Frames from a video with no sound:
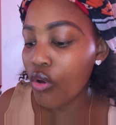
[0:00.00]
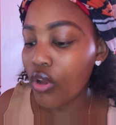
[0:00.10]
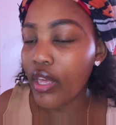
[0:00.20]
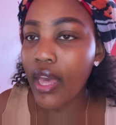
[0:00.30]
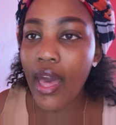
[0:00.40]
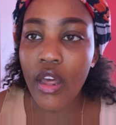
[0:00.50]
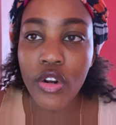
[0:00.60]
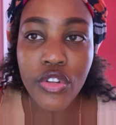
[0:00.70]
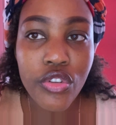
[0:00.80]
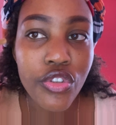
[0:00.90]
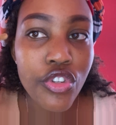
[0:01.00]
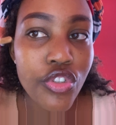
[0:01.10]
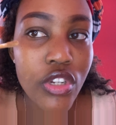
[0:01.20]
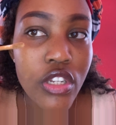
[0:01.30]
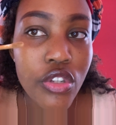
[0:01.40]
Okay, I don't
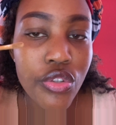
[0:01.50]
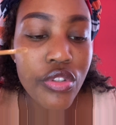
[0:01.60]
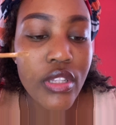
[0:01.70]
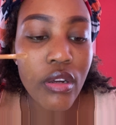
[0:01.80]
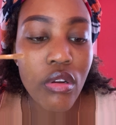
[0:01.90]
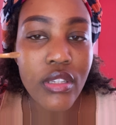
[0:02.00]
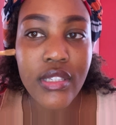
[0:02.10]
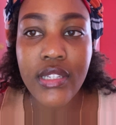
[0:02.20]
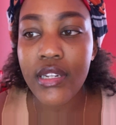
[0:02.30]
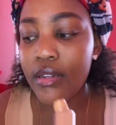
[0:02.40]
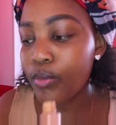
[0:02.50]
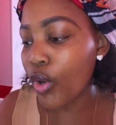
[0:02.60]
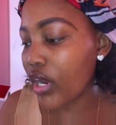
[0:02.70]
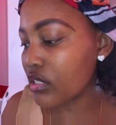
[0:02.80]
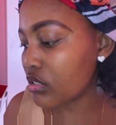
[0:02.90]
usually use the concealer
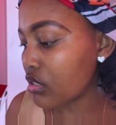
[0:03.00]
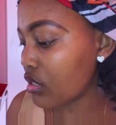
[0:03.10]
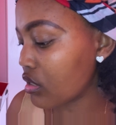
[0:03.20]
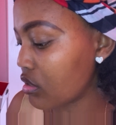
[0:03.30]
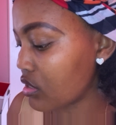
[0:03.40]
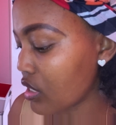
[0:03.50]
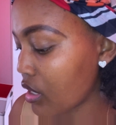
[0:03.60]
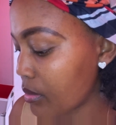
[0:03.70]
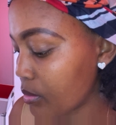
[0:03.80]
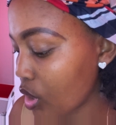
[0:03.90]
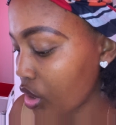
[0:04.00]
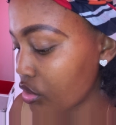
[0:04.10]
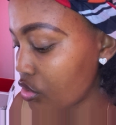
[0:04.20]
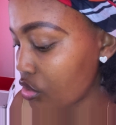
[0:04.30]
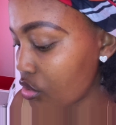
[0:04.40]
brush because I'm
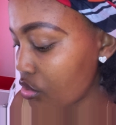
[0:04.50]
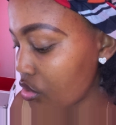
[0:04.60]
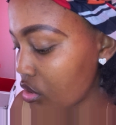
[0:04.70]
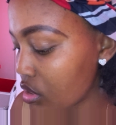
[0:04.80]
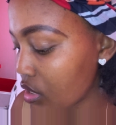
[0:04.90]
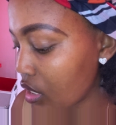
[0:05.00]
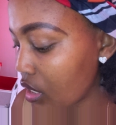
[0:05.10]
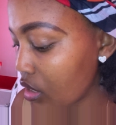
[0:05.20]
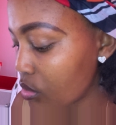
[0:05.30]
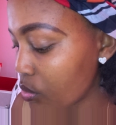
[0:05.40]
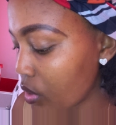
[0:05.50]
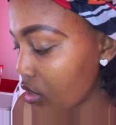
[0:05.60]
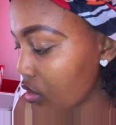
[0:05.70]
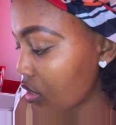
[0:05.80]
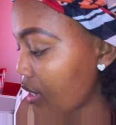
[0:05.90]
not used to using it when
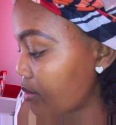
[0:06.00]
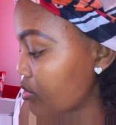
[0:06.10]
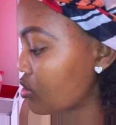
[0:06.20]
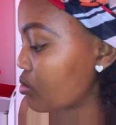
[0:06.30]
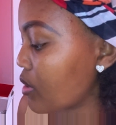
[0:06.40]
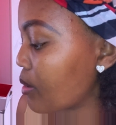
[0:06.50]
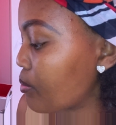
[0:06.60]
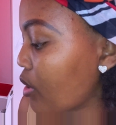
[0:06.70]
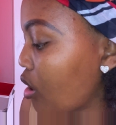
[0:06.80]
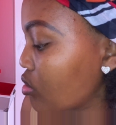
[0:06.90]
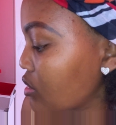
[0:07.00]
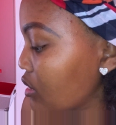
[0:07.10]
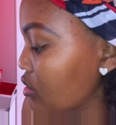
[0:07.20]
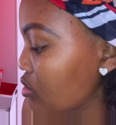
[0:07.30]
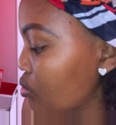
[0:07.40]
it comes to my brows. I
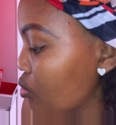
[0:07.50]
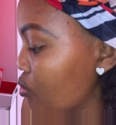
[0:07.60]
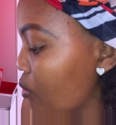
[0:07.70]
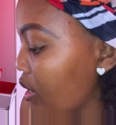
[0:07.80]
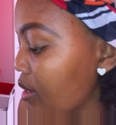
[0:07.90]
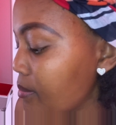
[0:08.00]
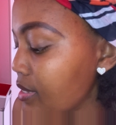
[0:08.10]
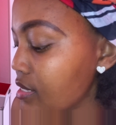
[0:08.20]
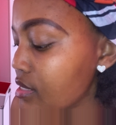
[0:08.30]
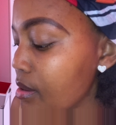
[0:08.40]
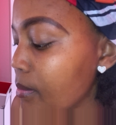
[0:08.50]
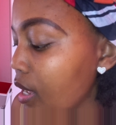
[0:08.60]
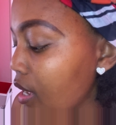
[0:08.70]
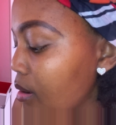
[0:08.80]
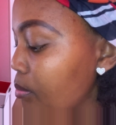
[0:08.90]
just don't want to mess them
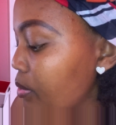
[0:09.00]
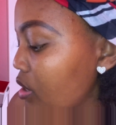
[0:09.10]
up.